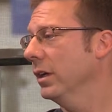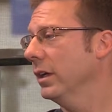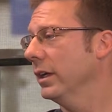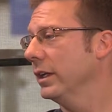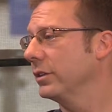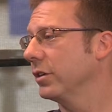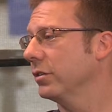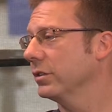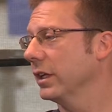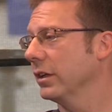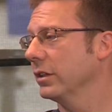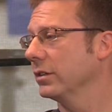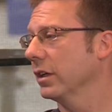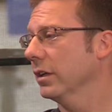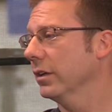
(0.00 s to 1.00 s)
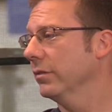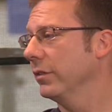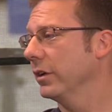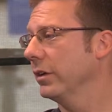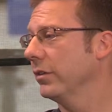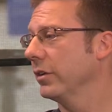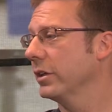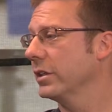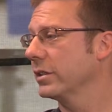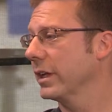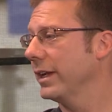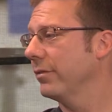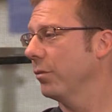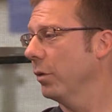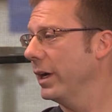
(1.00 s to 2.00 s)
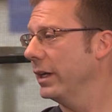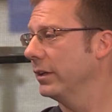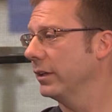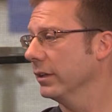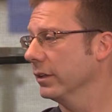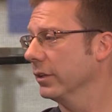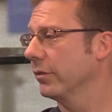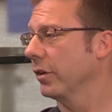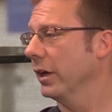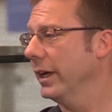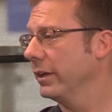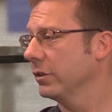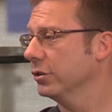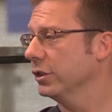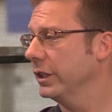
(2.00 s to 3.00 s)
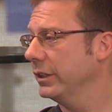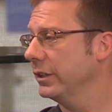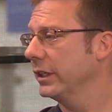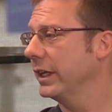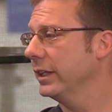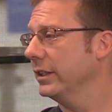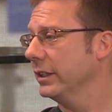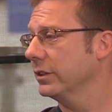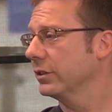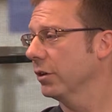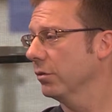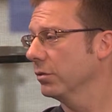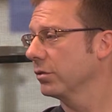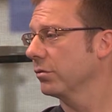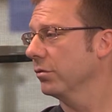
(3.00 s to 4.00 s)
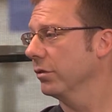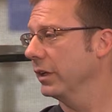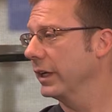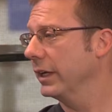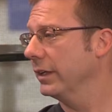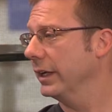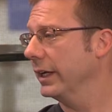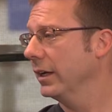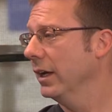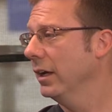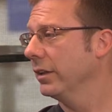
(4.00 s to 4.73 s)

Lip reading: It turns out it's a very, very safe way to deliver energy to kidney stones through the kidney.